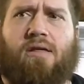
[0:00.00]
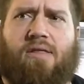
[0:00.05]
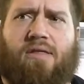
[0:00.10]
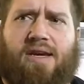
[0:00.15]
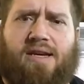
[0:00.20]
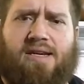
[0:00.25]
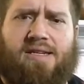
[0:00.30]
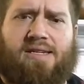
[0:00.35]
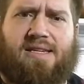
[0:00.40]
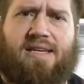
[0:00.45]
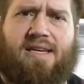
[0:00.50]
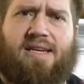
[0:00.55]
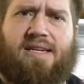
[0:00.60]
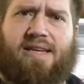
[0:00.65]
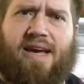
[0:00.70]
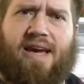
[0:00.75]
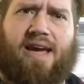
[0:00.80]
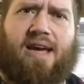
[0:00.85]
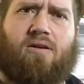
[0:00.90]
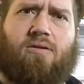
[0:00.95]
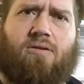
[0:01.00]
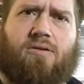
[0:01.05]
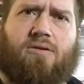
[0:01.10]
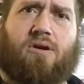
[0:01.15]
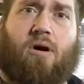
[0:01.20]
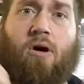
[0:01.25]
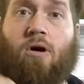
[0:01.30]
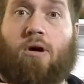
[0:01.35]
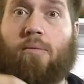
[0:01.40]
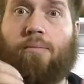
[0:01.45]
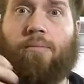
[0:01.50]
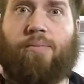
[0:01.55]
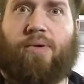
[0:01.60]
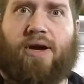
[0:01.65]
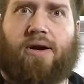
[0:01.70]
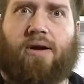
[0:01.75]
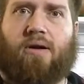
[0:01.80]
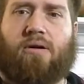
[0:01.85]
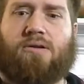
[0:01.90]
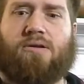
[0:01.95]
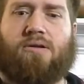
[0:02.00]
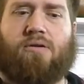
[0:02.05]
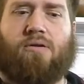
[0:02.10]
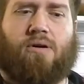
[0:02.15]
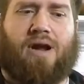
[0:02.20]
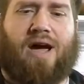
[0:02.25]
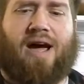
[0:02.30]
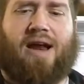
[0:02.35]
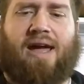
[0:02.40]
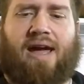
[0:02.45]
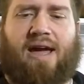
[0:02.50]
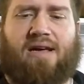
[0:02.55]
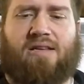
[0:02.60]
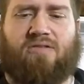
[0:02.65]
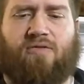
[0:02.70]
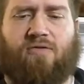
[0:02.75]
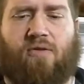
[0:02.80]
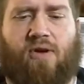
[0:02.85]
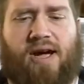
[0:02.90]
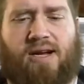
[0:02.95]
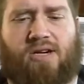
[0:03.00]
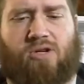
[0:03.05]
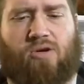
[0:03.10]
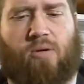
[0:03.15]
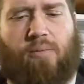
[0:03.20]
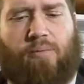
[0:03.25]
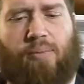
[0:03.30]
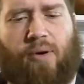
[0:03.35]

the details are bigger, so they're not as fragile.